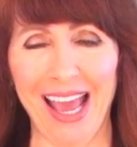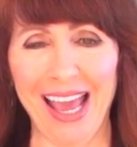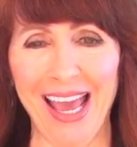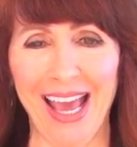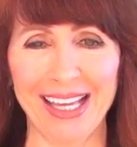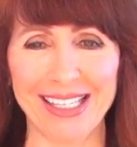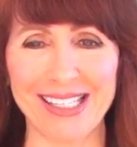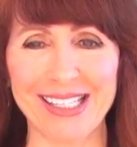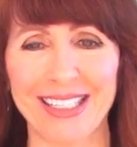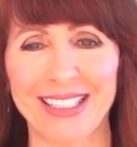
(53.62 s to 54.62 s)

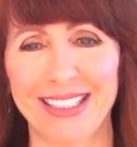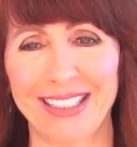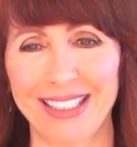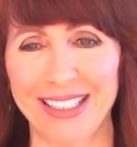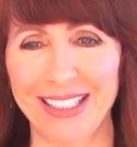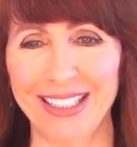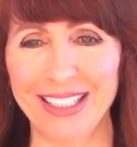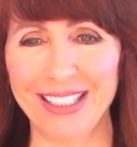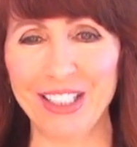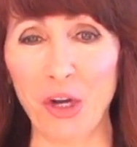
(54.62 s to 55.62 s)
And,
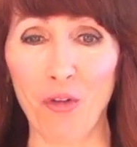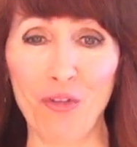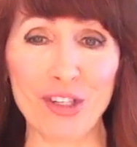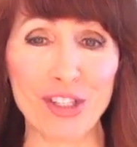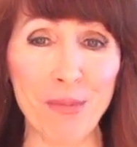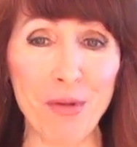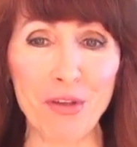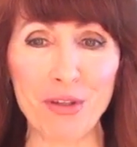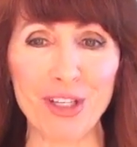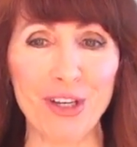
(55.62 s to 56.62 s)
you know, for some
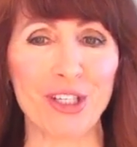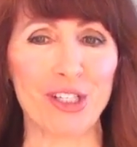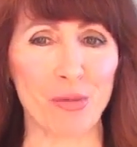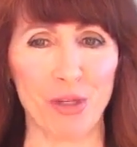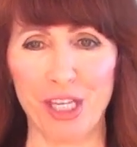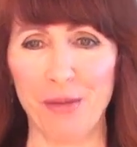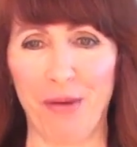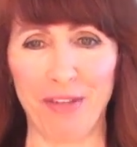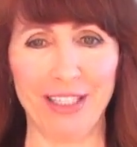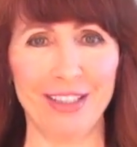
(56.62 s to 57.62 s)
of you, you just want to
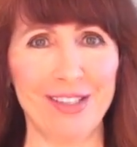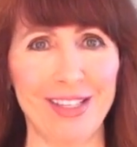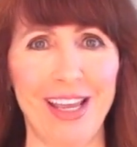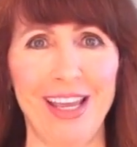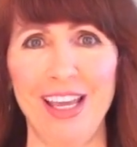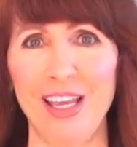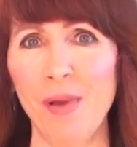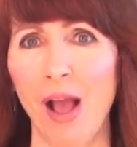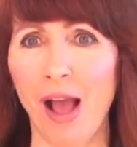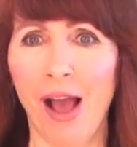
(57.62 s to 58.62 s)
keep everything the
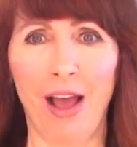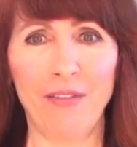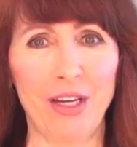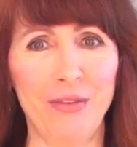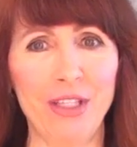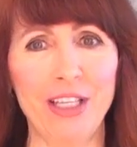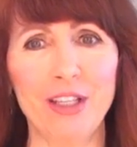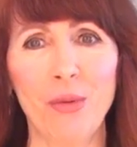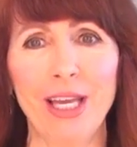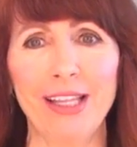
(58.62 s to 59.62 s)
same. I've got
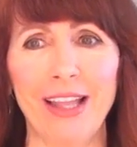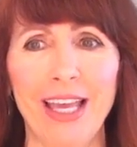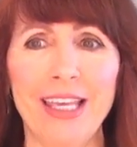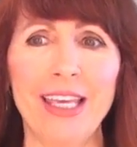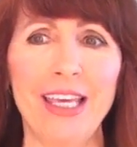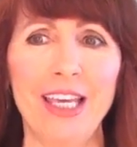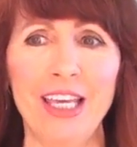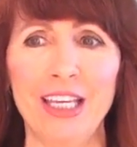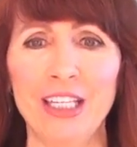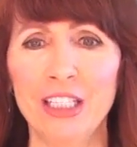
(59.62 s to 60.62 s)
everything the way I like
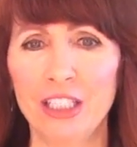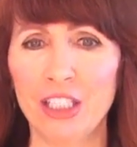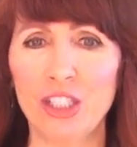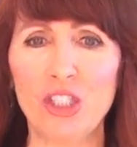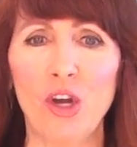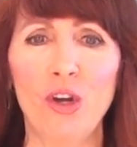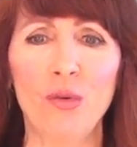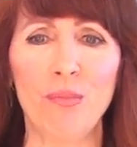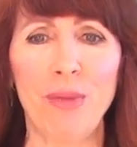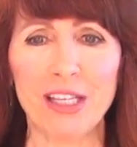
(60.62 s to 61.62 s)
it.
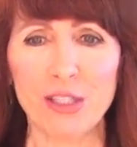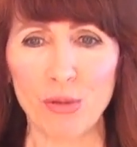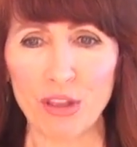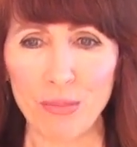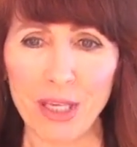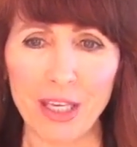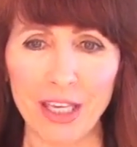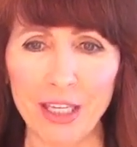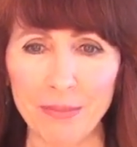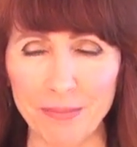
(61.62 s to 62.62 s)
Don't mess with
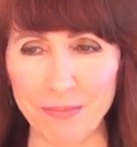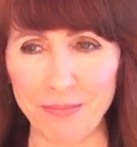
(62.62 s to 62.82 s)
me.